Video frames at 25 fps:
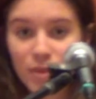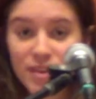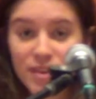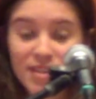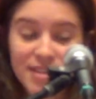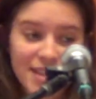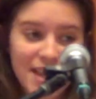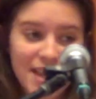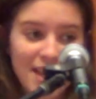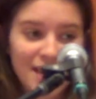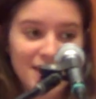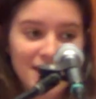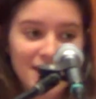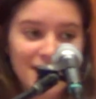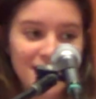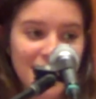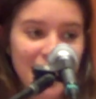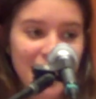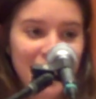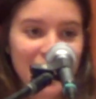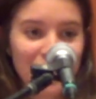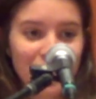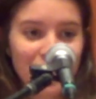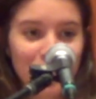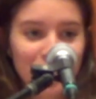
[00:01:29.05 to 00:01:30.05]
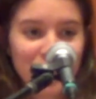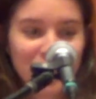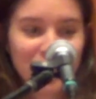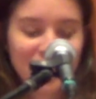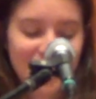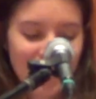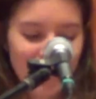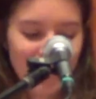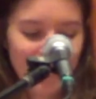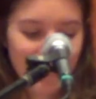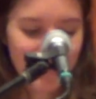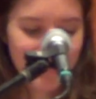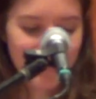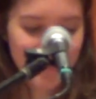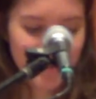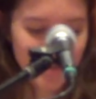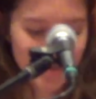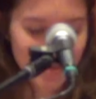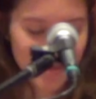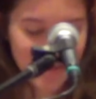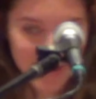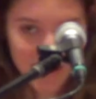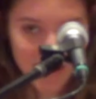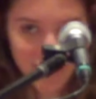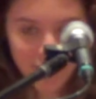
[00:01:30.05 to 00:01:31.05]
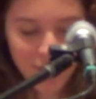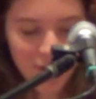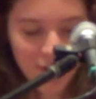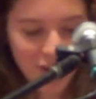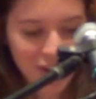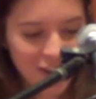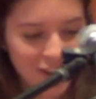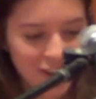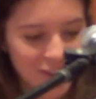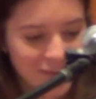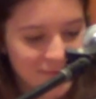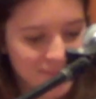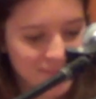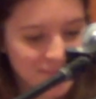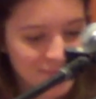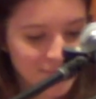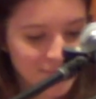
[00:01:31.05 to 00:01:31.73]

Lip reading: with Sandy taking them to South America.